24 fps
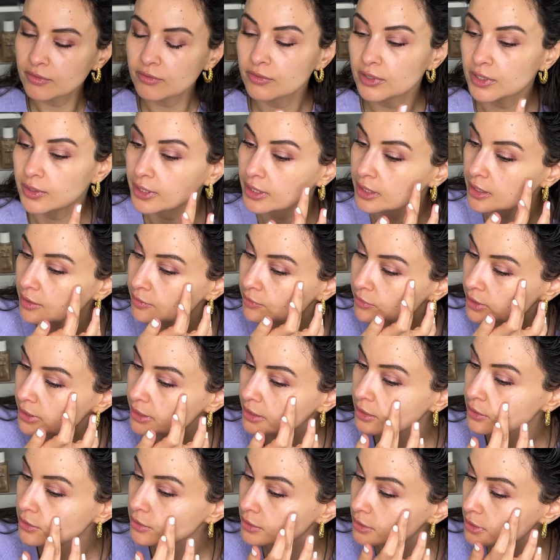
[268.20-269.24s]
Very lovely.
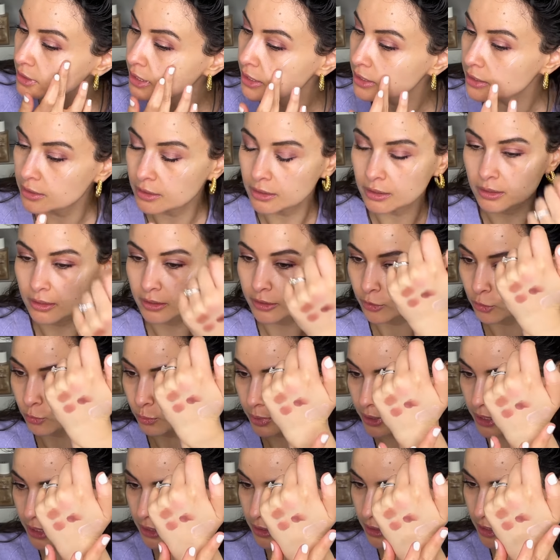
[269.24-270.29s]
I'll just take a little
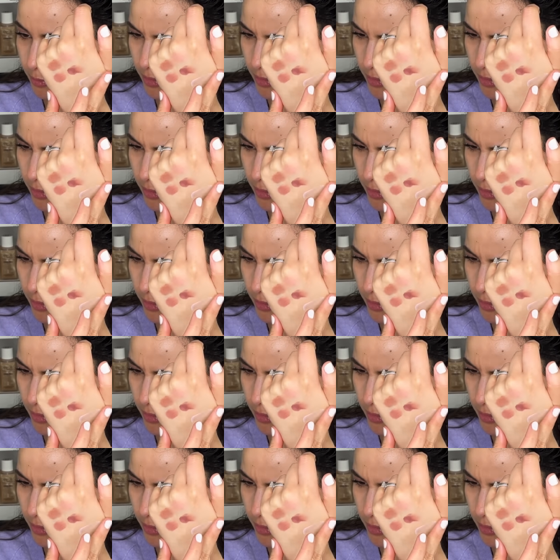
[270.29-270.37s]
bit.